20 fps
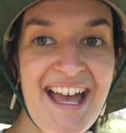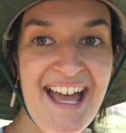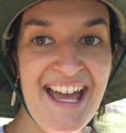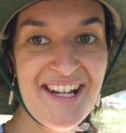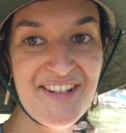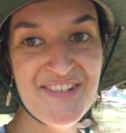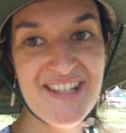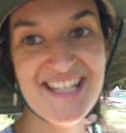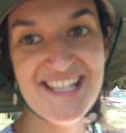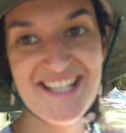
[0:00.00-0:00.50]

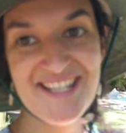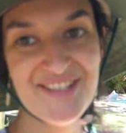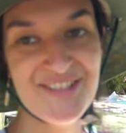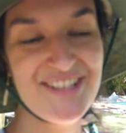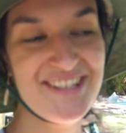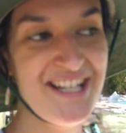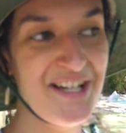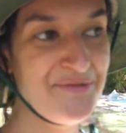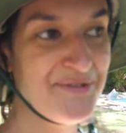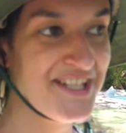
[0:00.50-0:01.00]
Anyway,
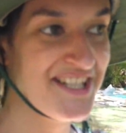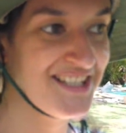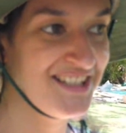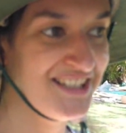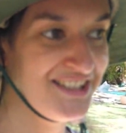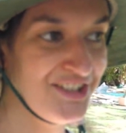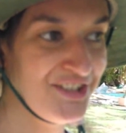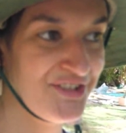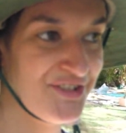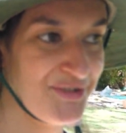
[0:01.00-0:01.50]
so that was a
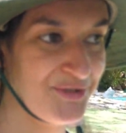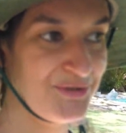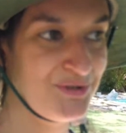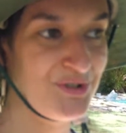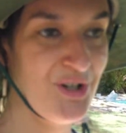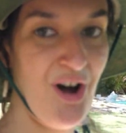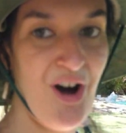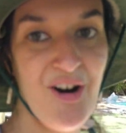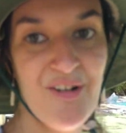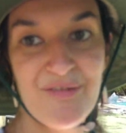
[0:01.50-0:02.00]
little
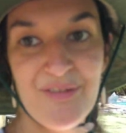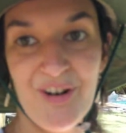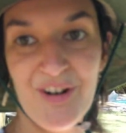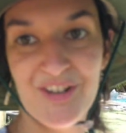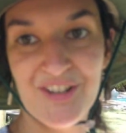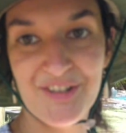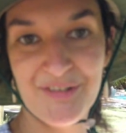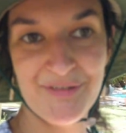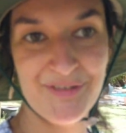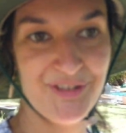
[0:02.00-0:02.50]
tour of
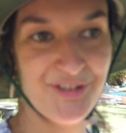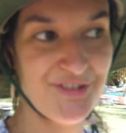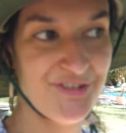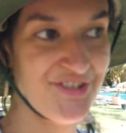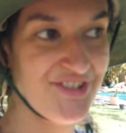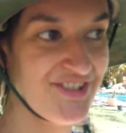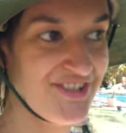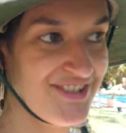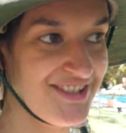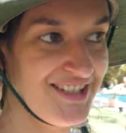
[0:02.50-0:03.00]
our
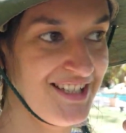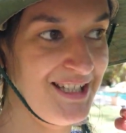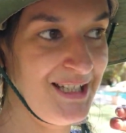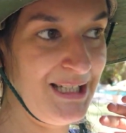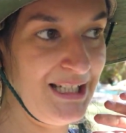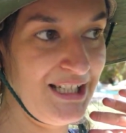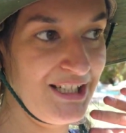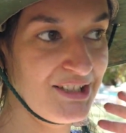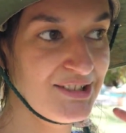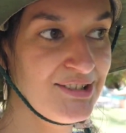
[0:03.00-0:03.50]
first
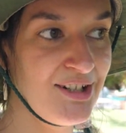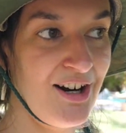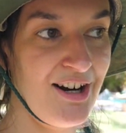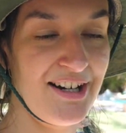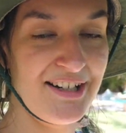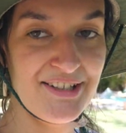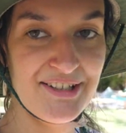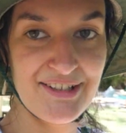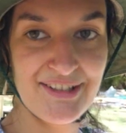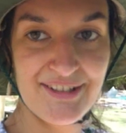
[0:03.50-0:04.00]

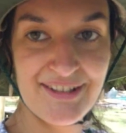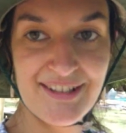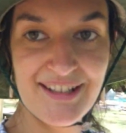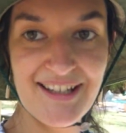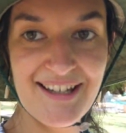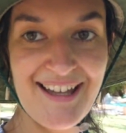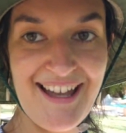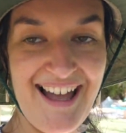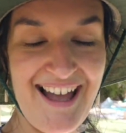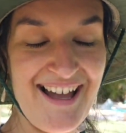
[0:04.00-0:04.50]

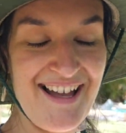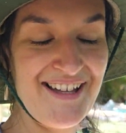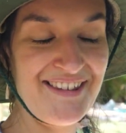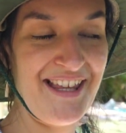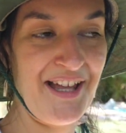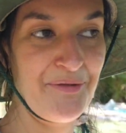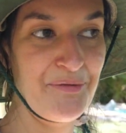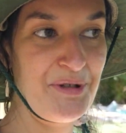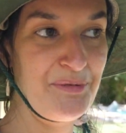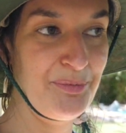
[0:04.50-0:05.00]
garden
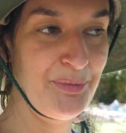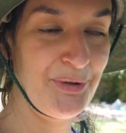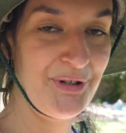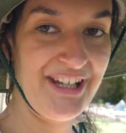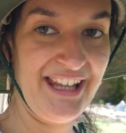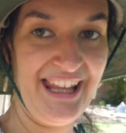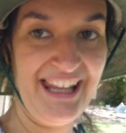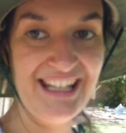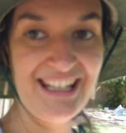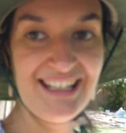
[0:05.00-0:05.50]
that we
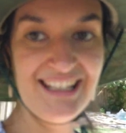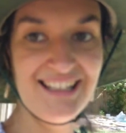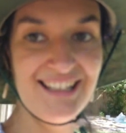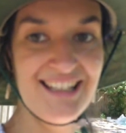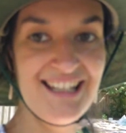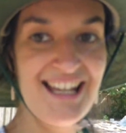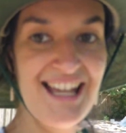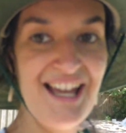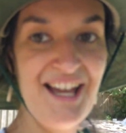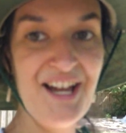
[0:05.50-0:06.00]
put in.
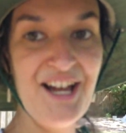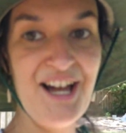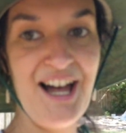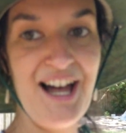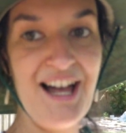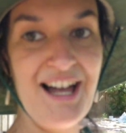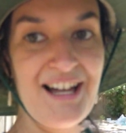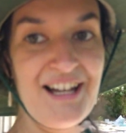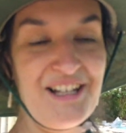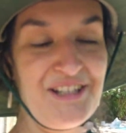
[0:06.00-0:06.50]

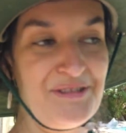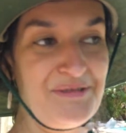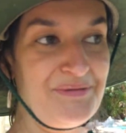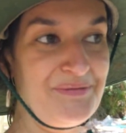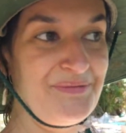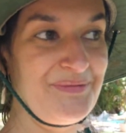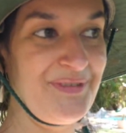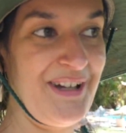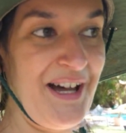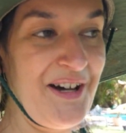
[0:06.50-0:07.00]

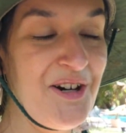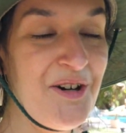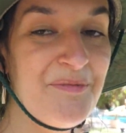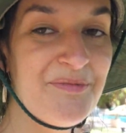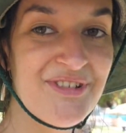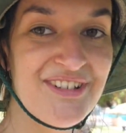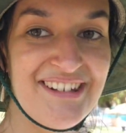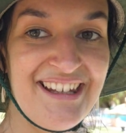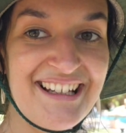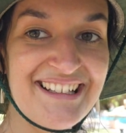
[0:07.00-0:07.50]
I
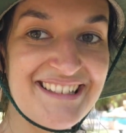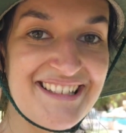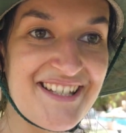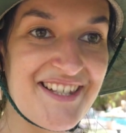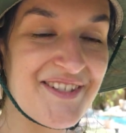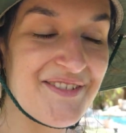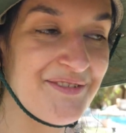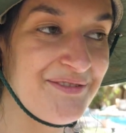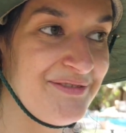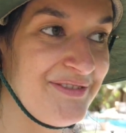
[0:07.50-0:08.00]
hope you like
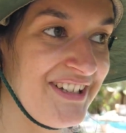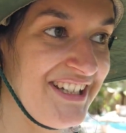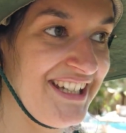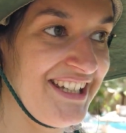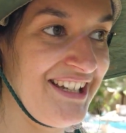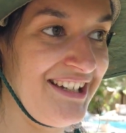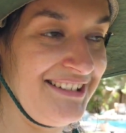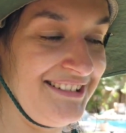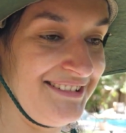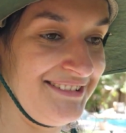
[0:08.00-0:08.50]
this
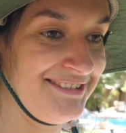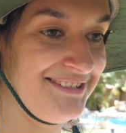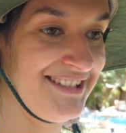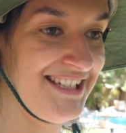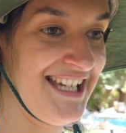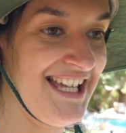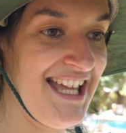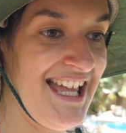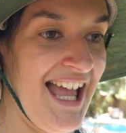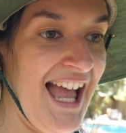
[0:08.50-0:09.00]
video.
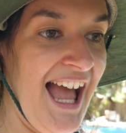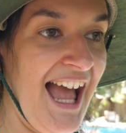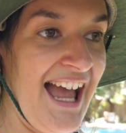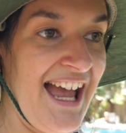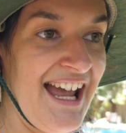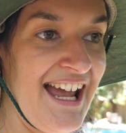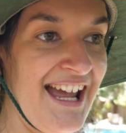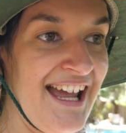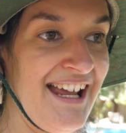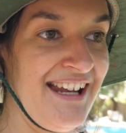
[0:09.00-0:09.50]

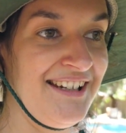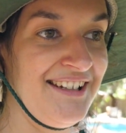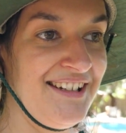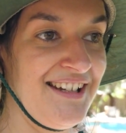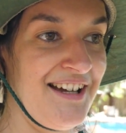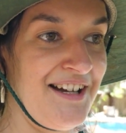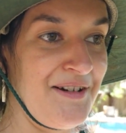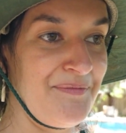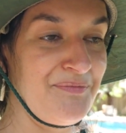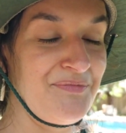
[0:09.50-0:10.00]
And
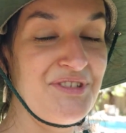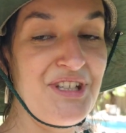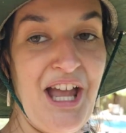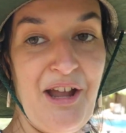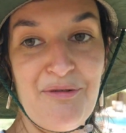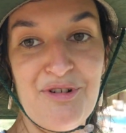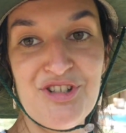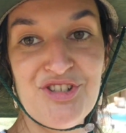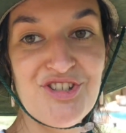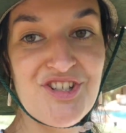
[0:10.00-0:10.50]

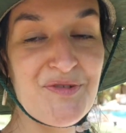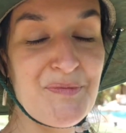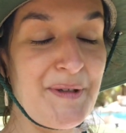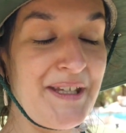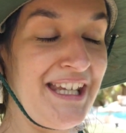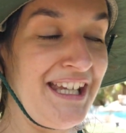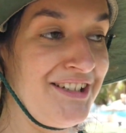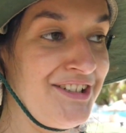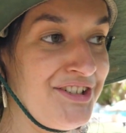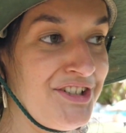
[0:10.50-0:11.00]
yeah, we're just
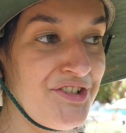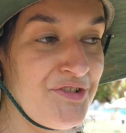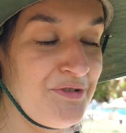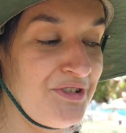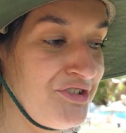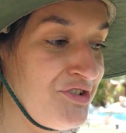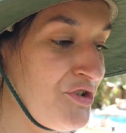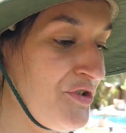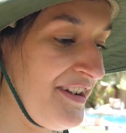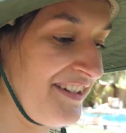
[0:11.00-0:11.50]
beginners,
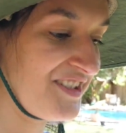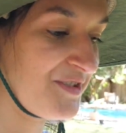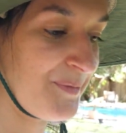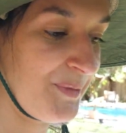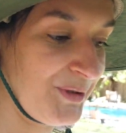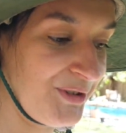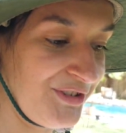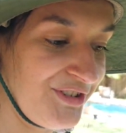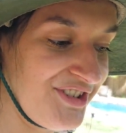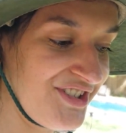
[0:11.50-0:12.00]
we're no
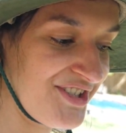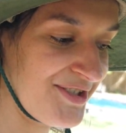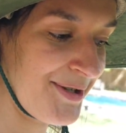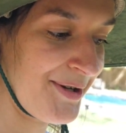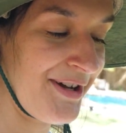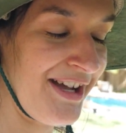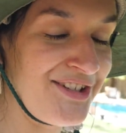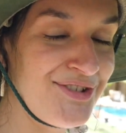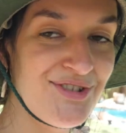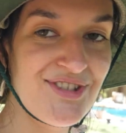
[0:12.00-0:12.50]
experts,
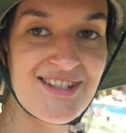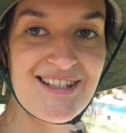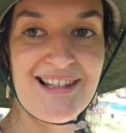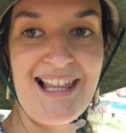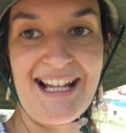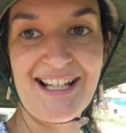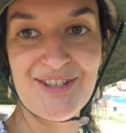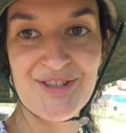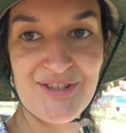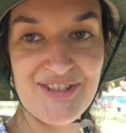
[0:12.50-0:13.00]
so I just
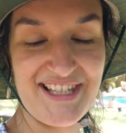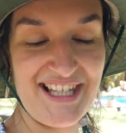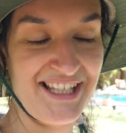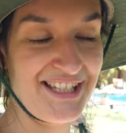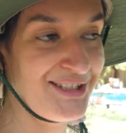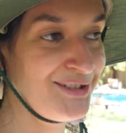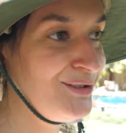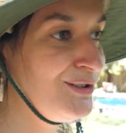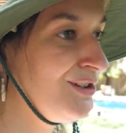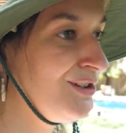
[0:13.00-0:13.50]
like to take you